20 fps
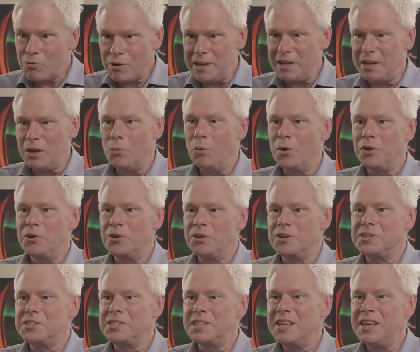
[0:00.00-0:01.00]
know what you're going to
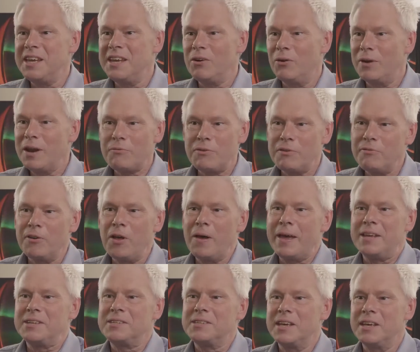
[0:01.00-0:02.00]
see on every
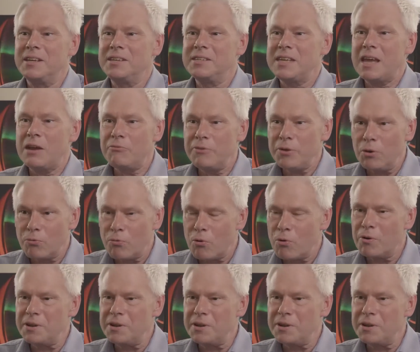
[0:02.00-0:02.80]
flight, and every aurora is